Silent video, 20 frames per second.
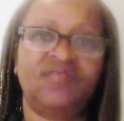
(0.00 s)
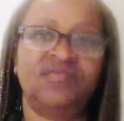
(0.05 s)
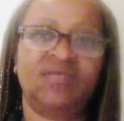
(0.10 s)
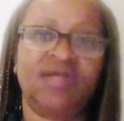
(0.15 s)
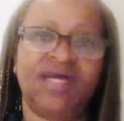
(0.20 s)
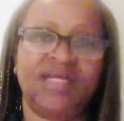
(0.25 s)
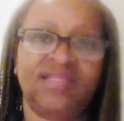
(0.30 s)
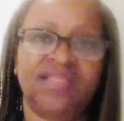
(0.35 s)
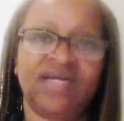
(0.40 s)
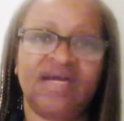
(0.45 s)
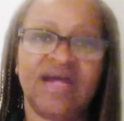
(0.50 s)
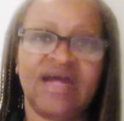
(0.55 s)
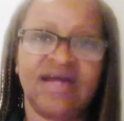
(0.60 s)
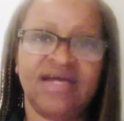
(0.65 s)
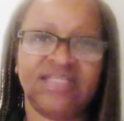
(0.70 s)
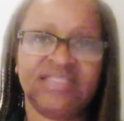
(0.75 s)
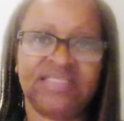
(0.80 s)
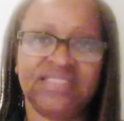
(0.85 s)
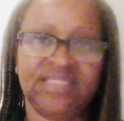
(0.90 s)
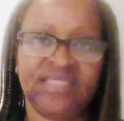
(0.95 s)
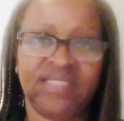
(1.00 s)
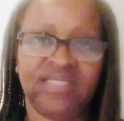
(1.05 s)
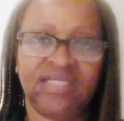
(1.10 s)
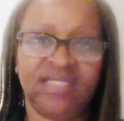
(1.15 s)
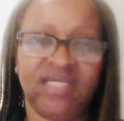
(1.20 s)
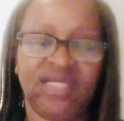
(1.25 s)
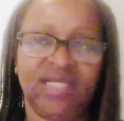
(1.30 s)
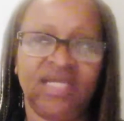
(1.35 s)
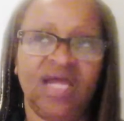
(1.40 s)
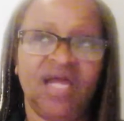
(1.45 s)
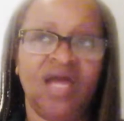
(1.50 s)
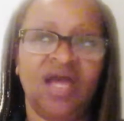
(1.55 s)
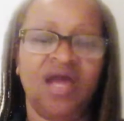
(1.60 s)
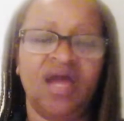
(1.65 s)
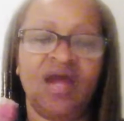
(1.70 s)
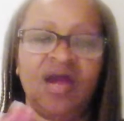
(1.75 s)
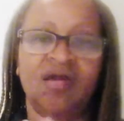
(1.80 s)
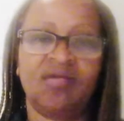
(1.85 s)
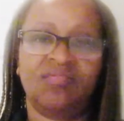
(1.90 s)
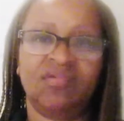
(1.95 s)
you like the content.
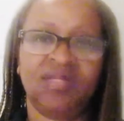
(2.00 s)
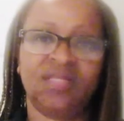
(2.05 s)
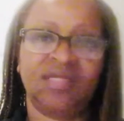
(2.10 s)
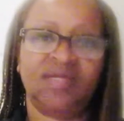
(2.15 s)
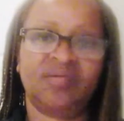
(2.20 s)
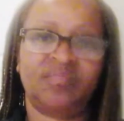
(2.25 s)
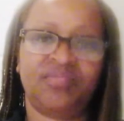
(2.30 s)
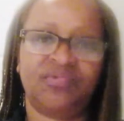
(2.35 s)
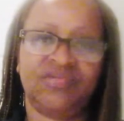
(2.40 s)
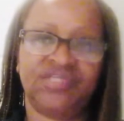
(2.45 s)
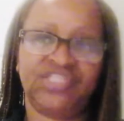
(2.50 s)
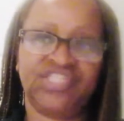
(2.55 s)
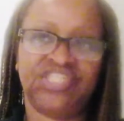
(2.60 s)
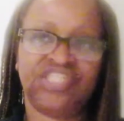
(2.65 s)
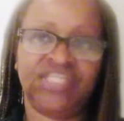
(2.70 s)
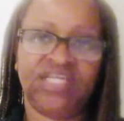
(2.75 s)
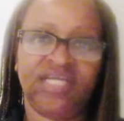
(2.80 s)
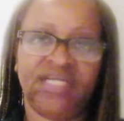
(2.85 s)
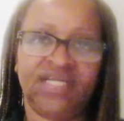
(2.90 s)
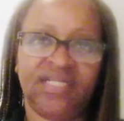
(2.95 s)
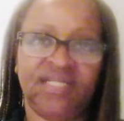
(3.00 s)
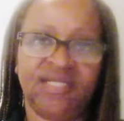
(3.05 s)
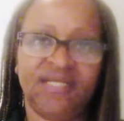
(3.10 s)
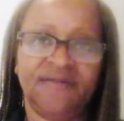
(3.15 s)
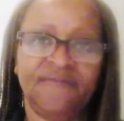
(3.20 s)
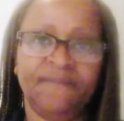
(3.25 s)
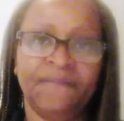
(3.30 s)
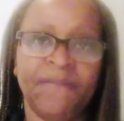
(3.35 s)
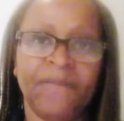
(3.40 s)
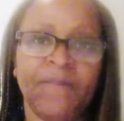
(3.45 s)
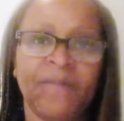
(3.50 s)
I really appreciate it.